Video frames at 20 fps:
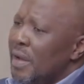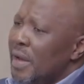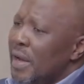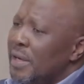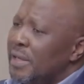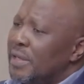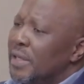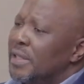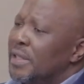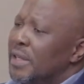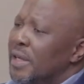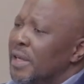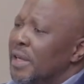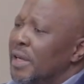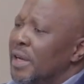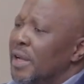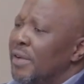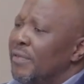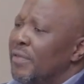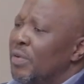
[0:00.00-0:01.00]

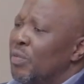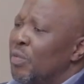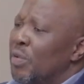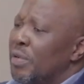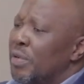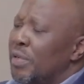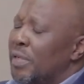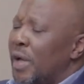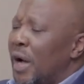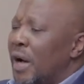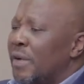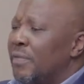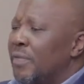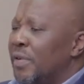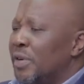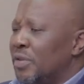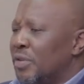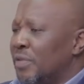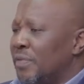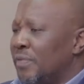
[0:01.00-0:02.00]
Interestingly, even with the
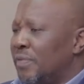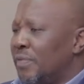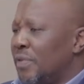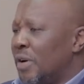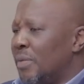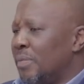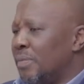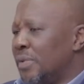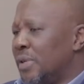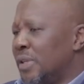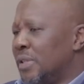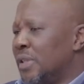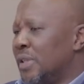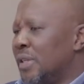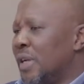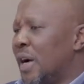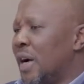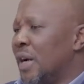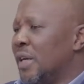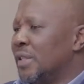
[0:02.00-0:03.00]
advent of um,
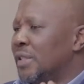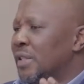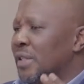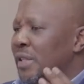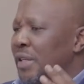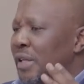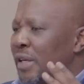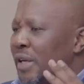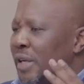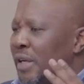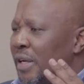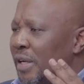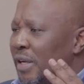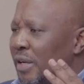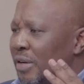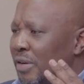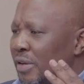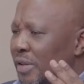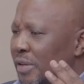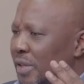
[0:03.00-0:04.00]
digitizing and
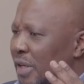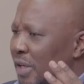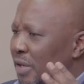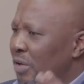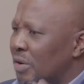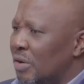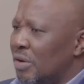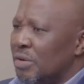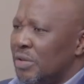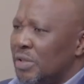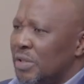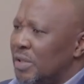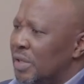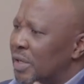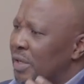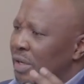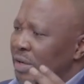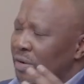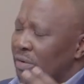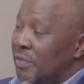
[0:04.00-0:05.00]
technology
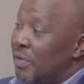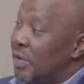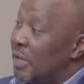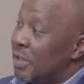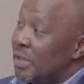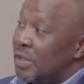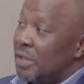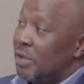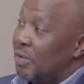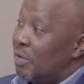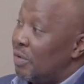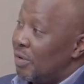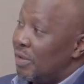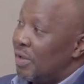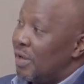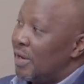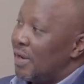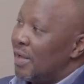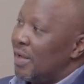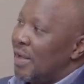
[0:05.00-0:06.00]
and innovation and all
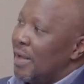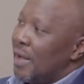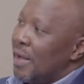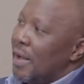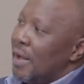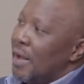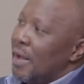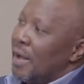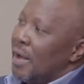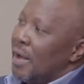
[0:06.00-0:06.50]
that, yeah.